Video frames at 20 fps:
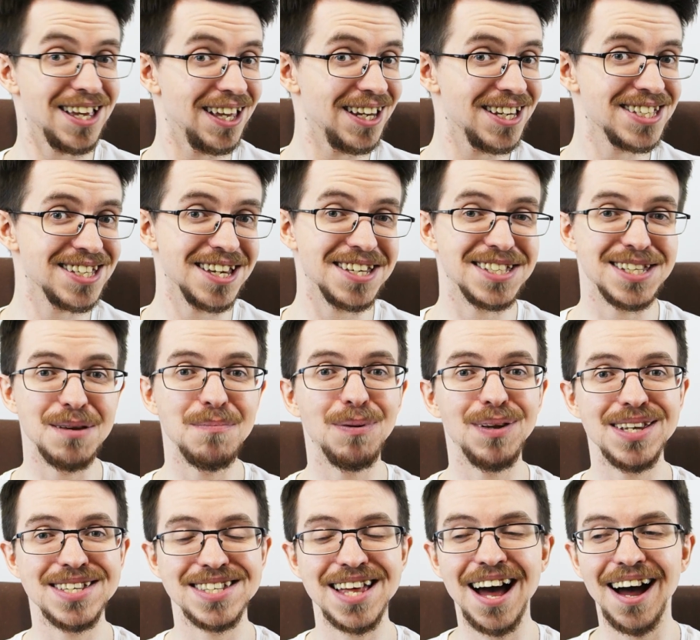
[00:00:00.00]
It is as
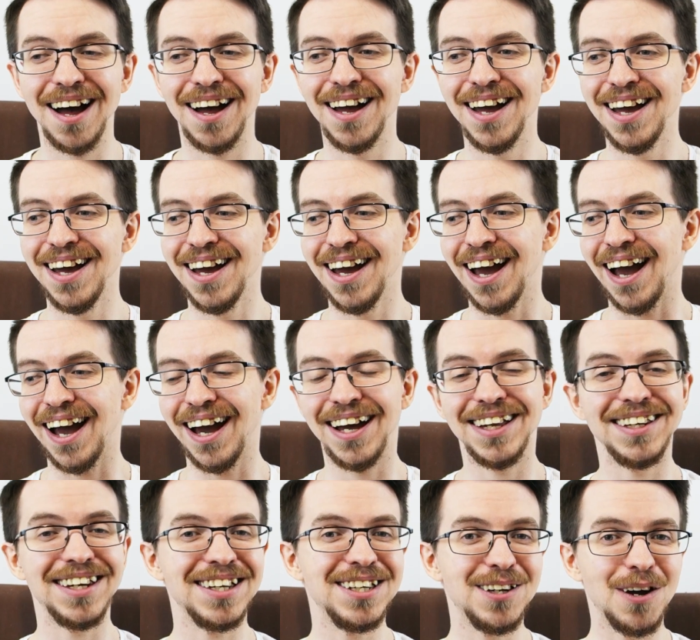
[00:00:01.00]
simple as that,
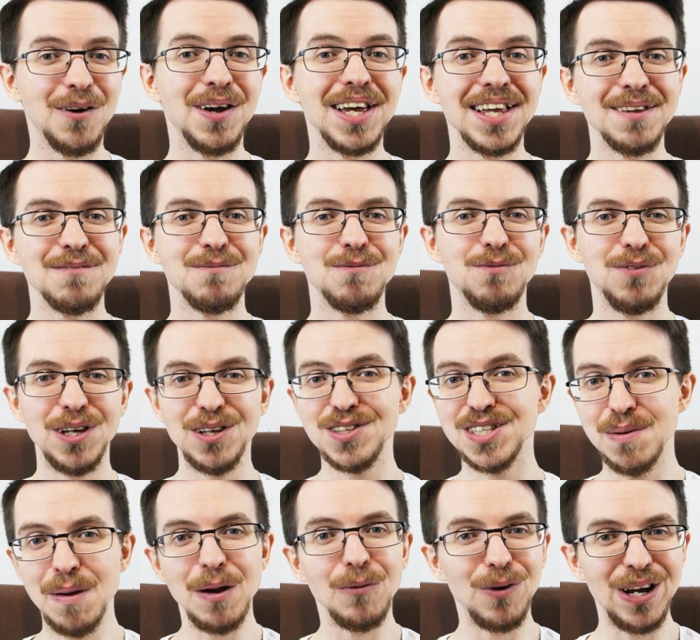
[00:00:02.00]
and, you know, it
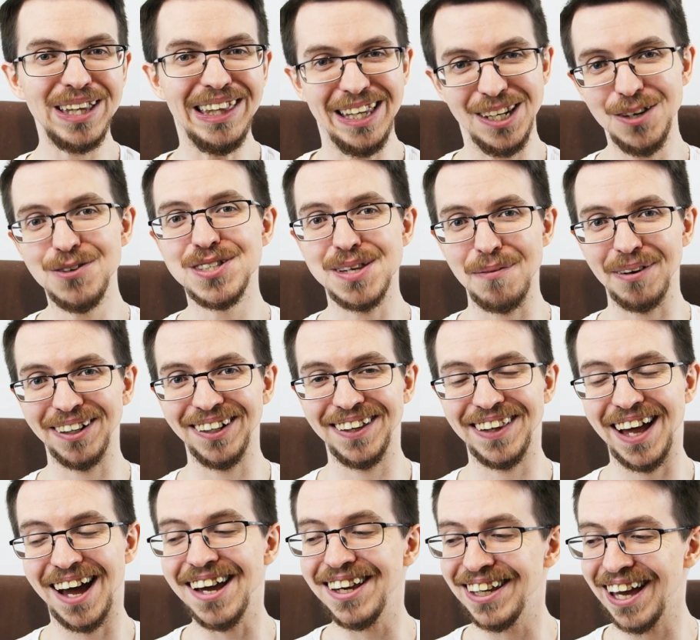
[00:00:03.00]
feels a bit weird to do something like
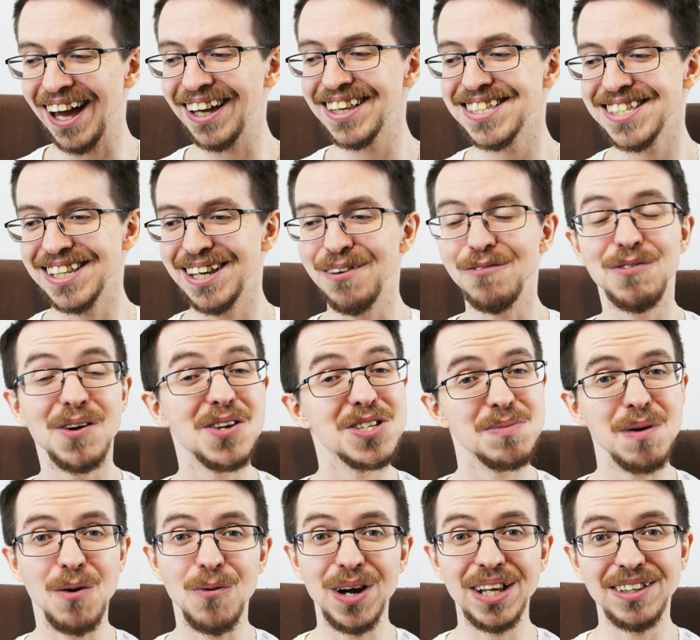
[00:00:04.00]
that. Yes, it feels
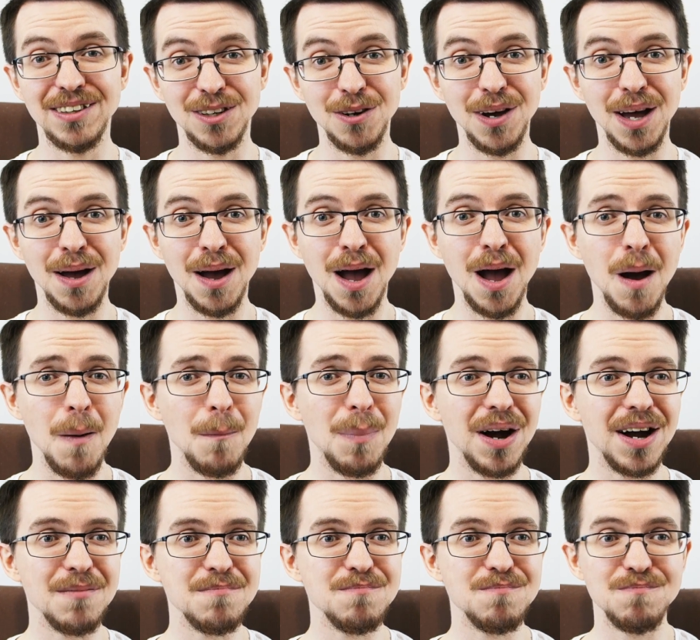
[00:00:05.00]
a bit weird to do it,
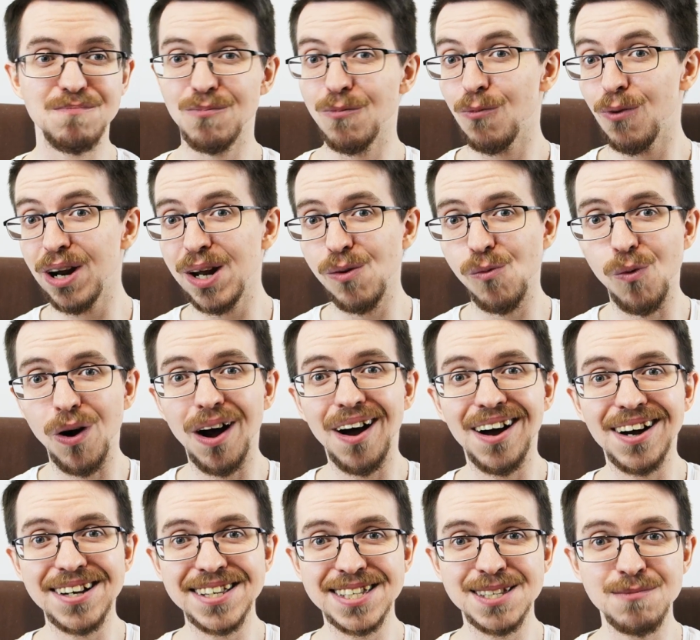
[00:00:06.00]
but when it
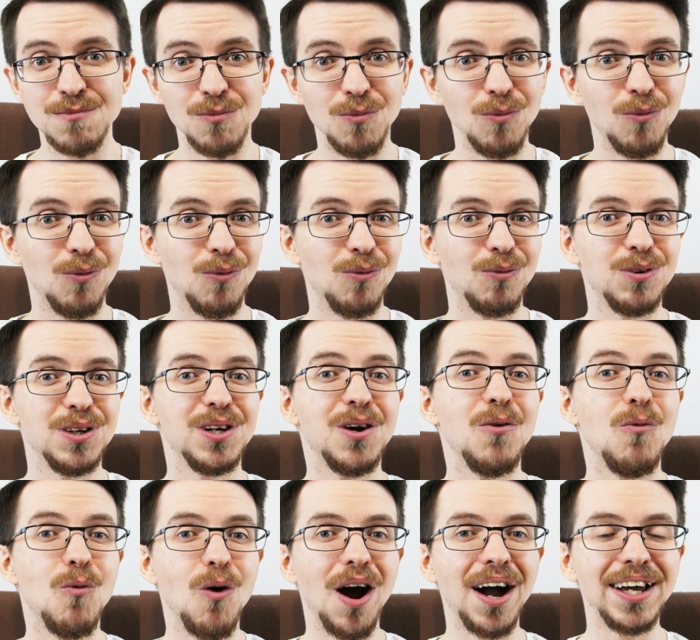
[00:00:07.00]
works, you
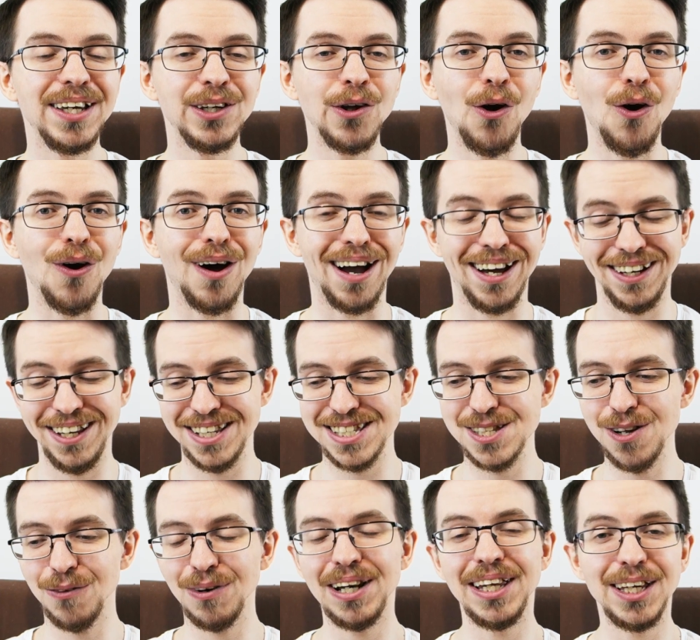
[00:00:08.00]
know, why not? And it's
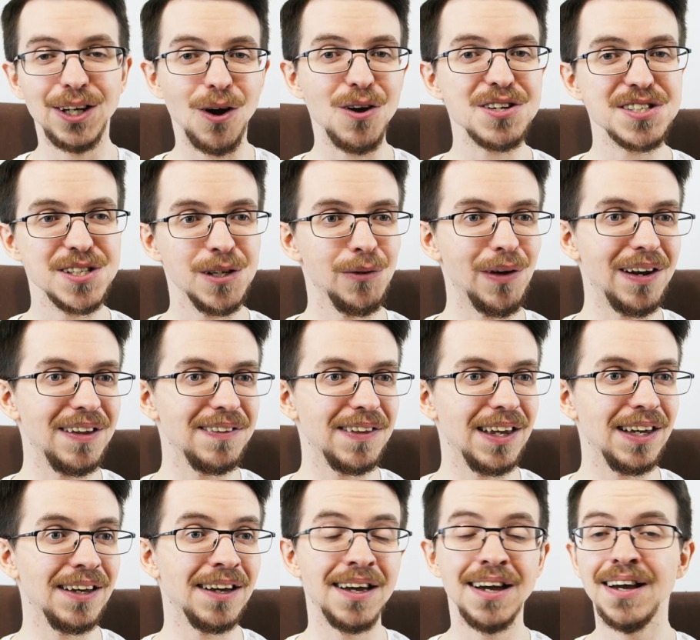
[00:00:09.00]
not really costing you
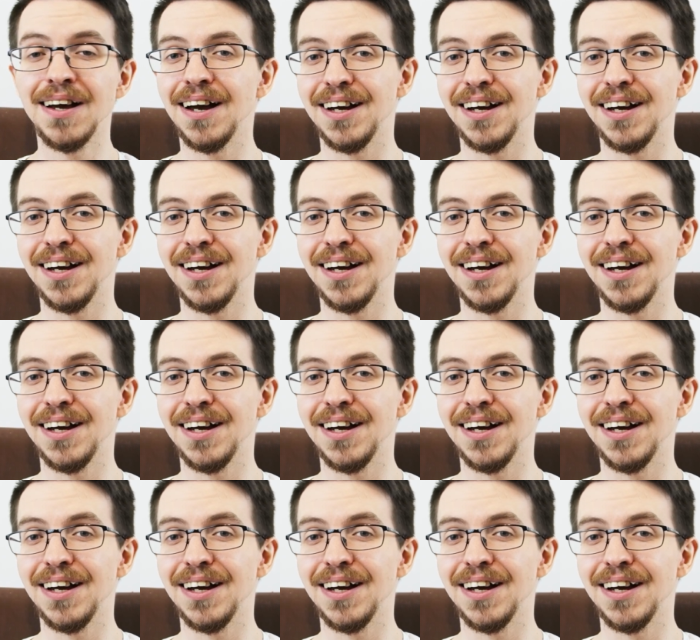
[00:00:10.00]
anything.